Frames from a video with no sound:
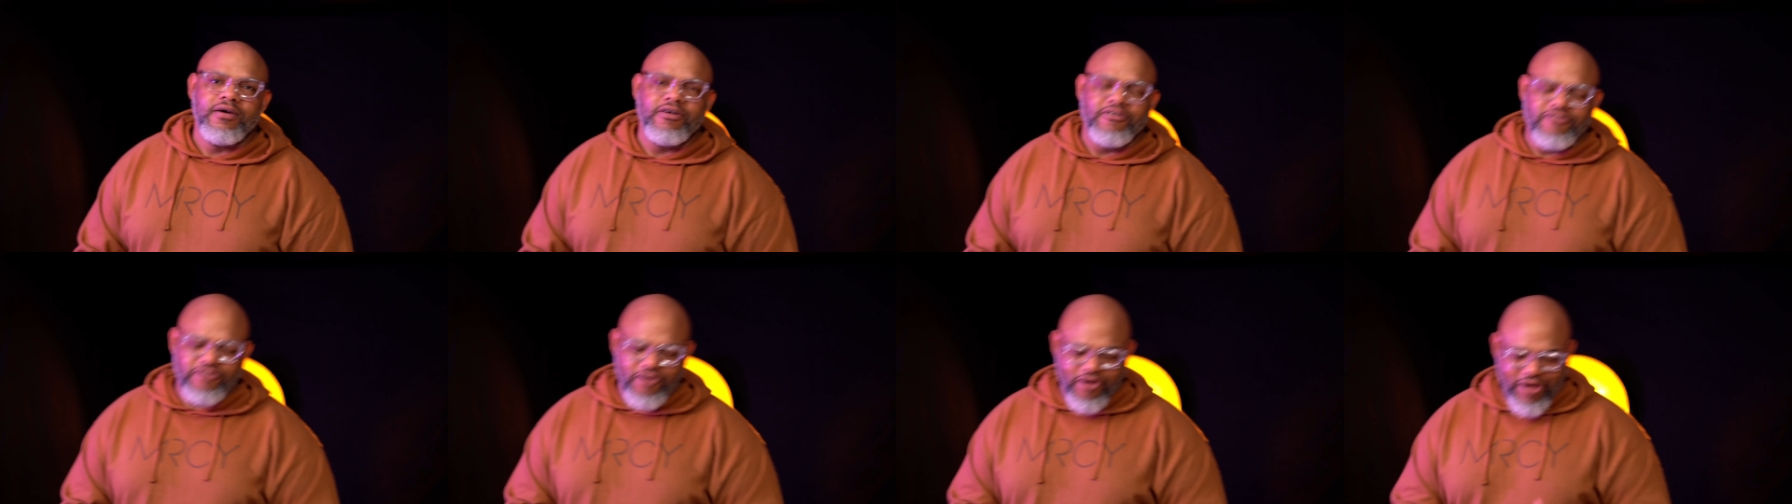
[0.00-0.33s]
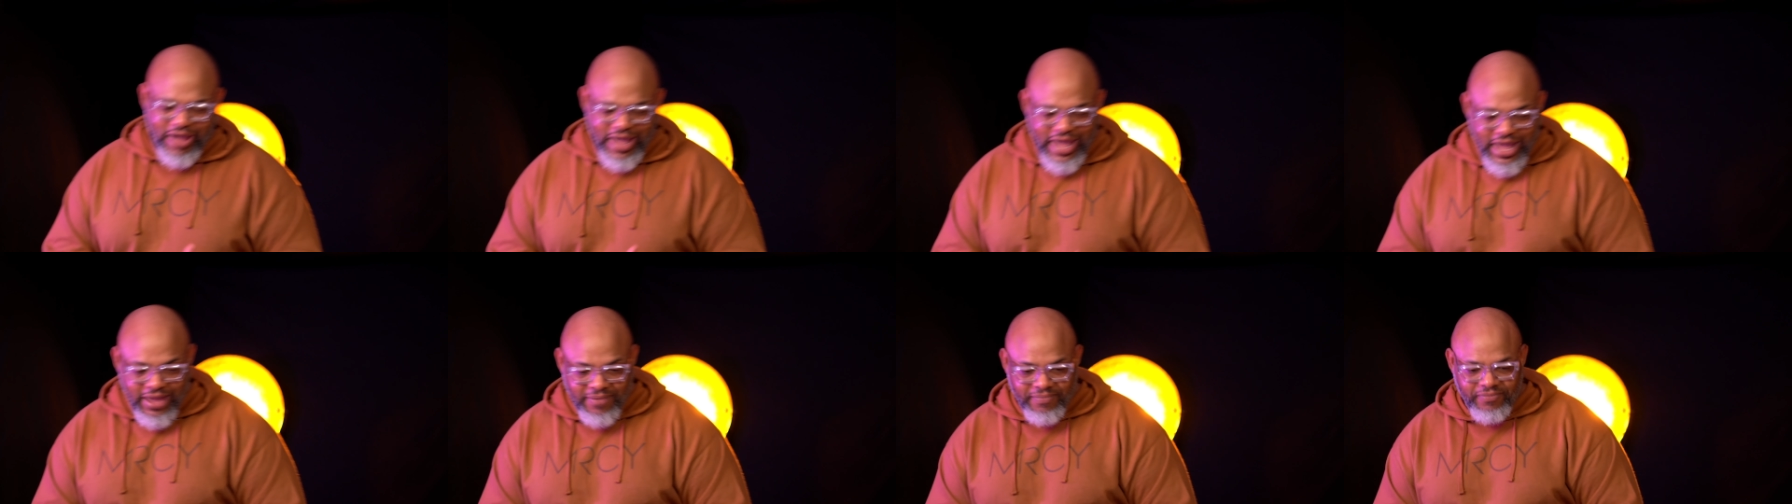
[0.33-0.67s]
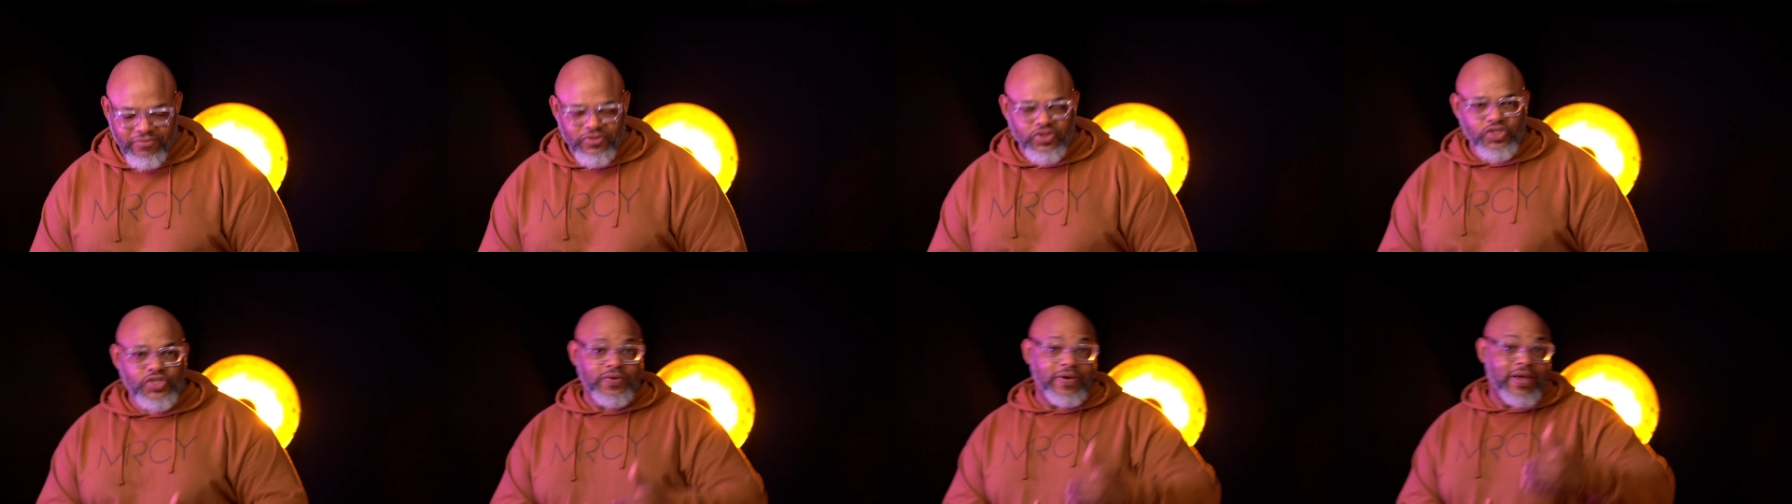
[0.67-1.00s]
for him
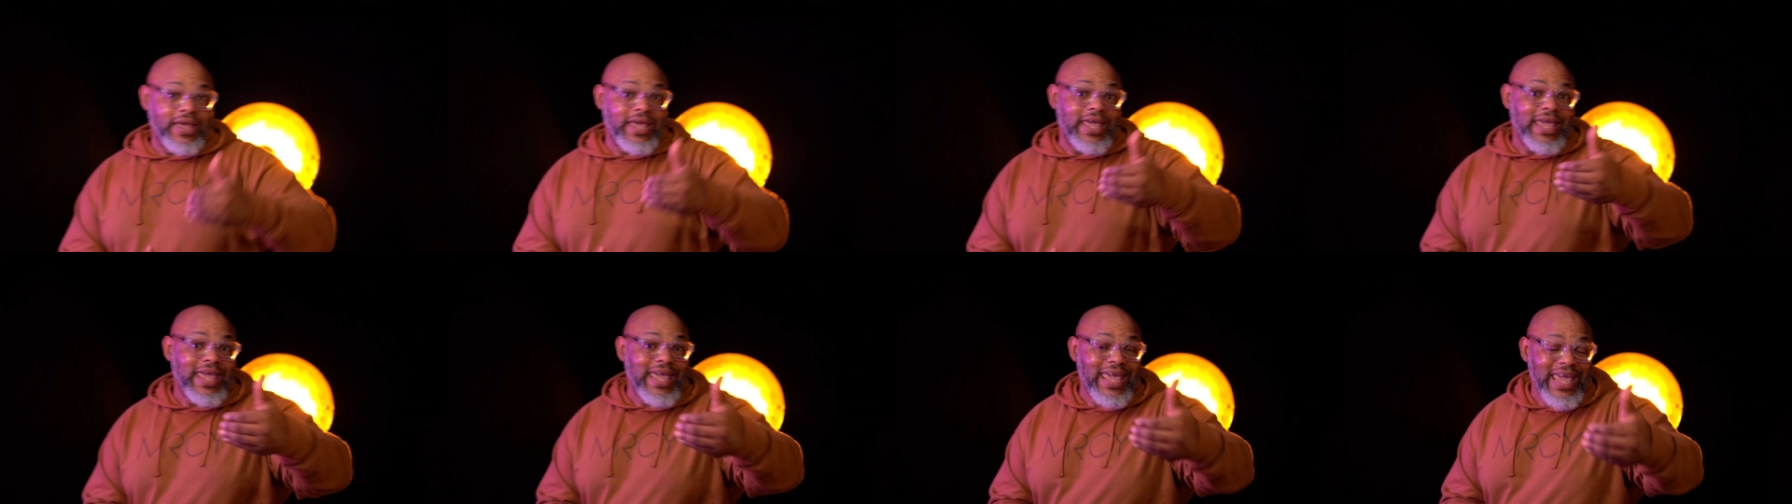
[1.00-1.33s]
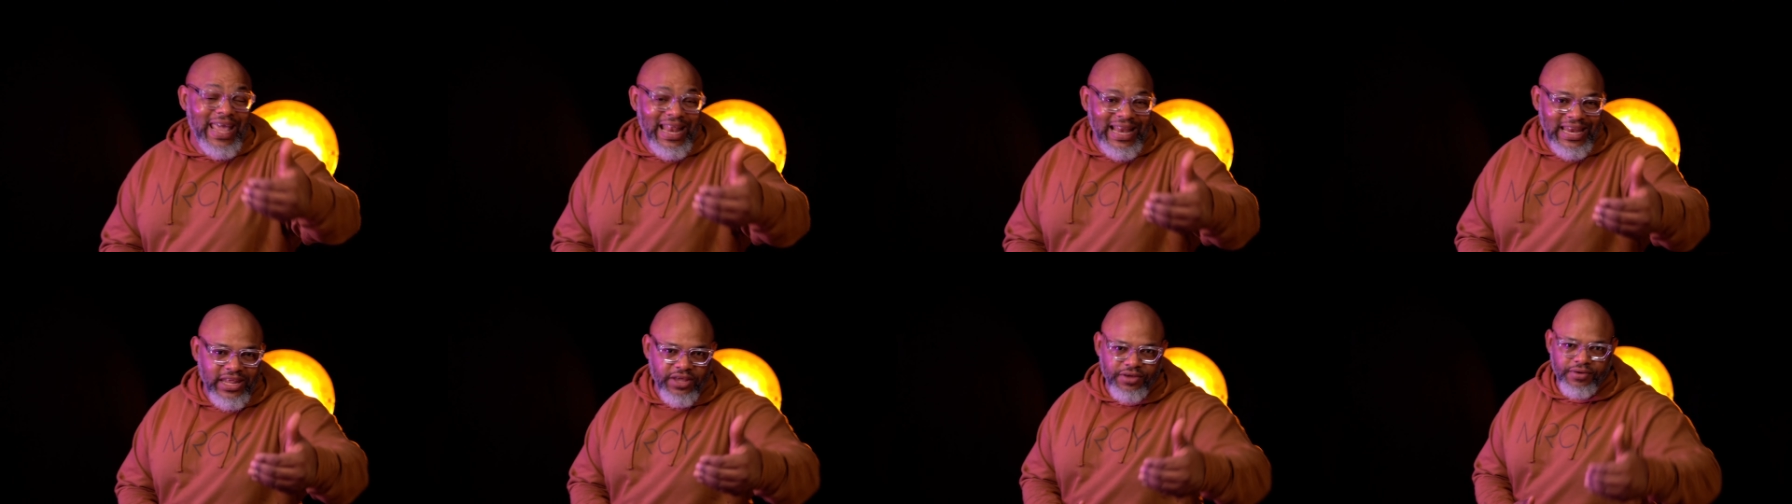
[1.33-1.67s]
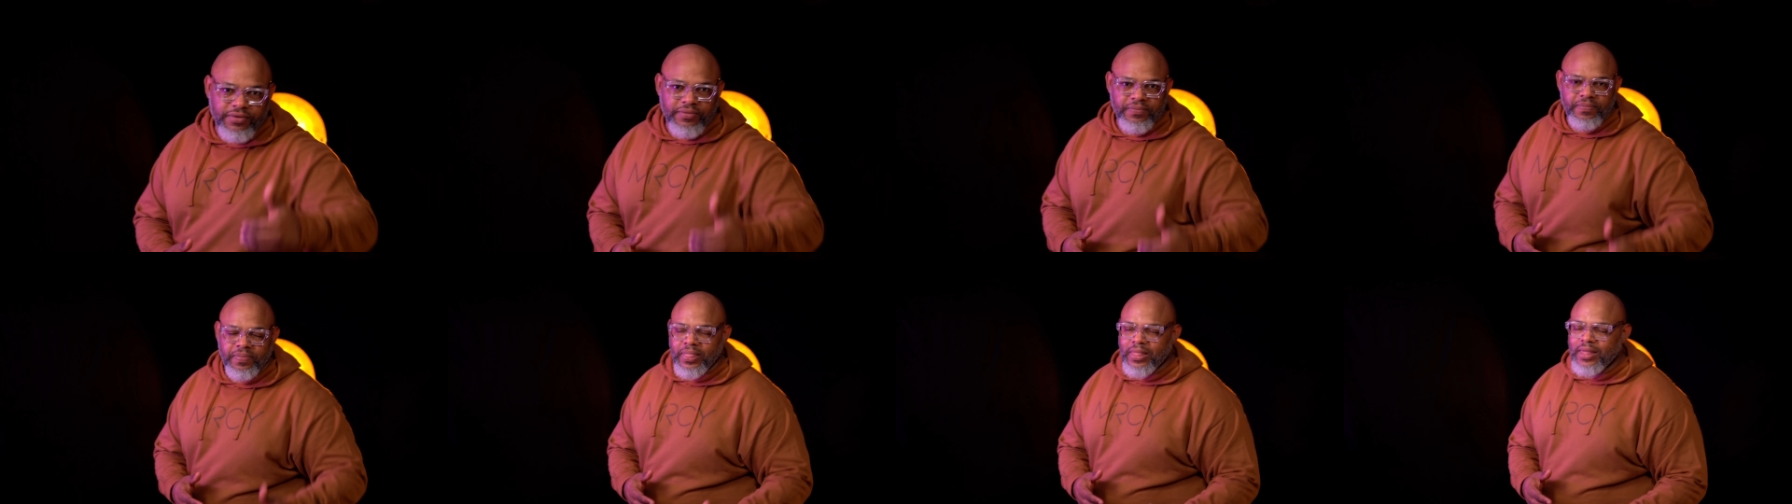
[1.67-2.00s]
to heal
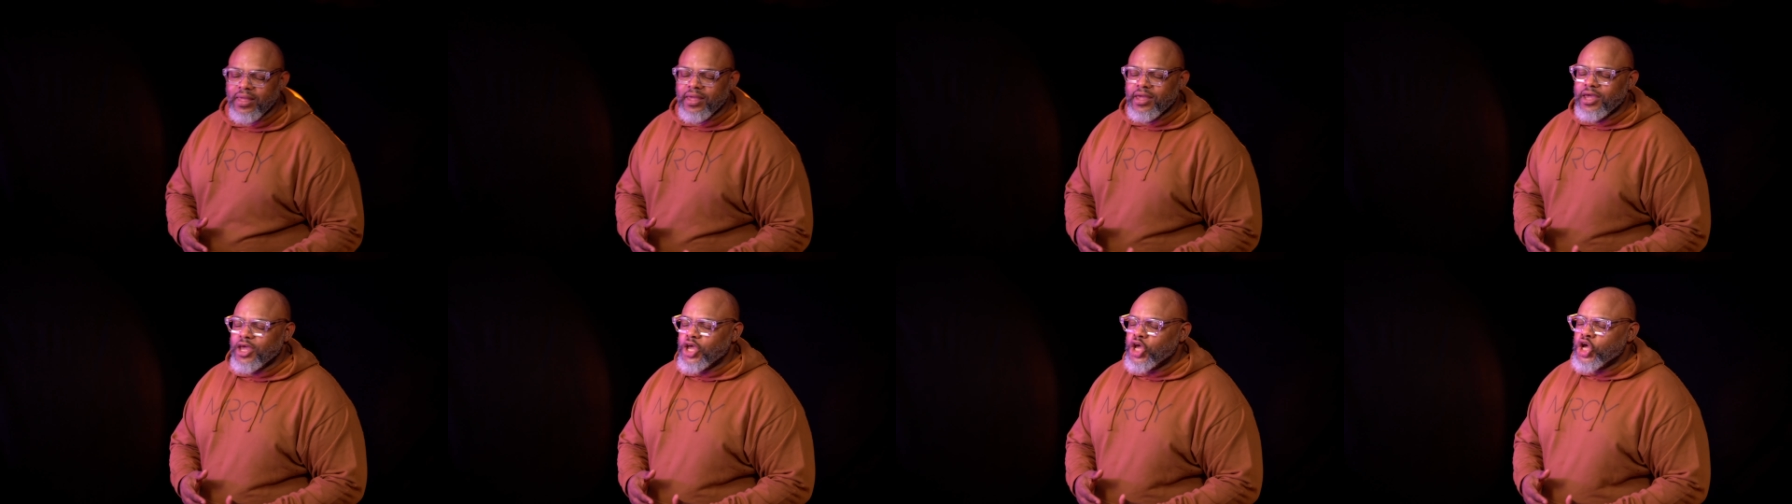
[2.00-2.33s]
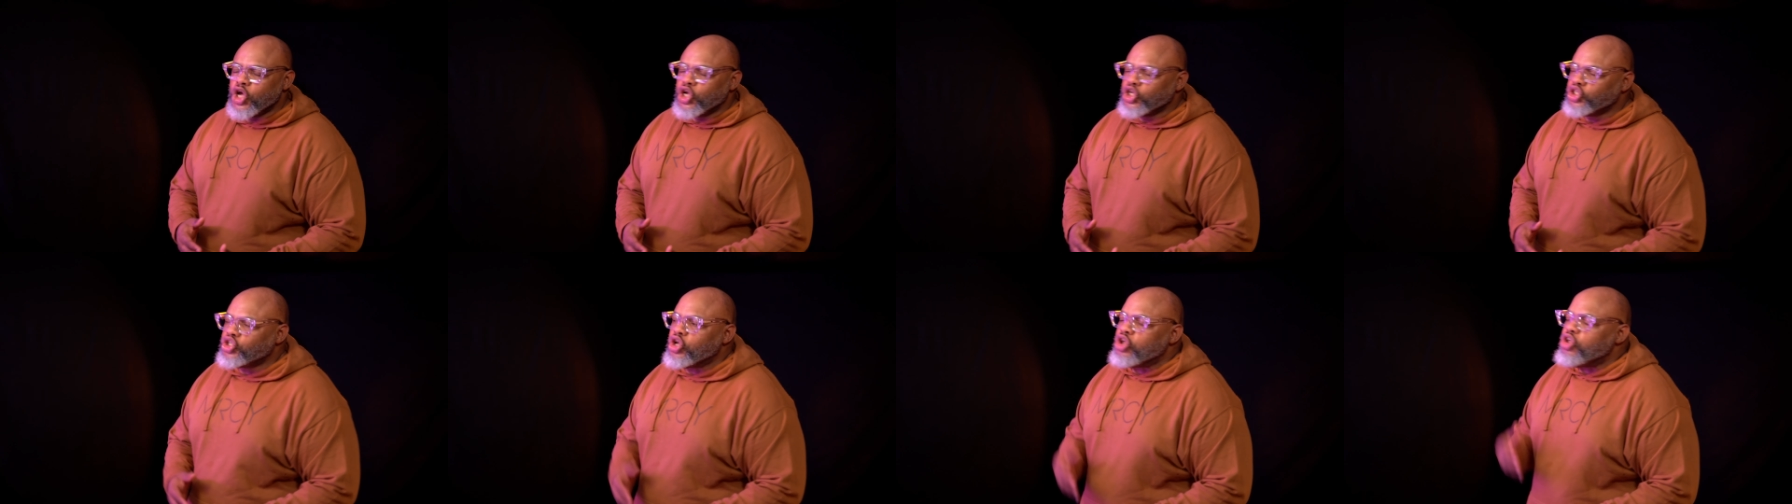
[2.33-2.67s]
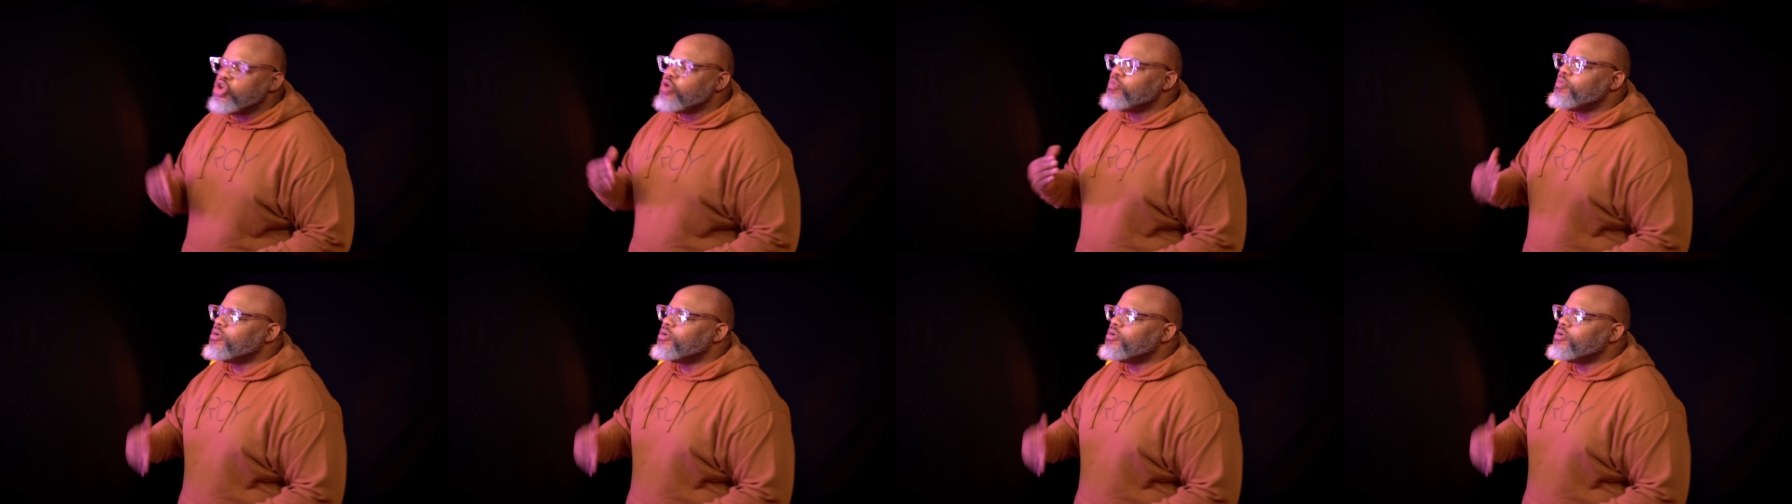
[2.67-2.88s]
you. So you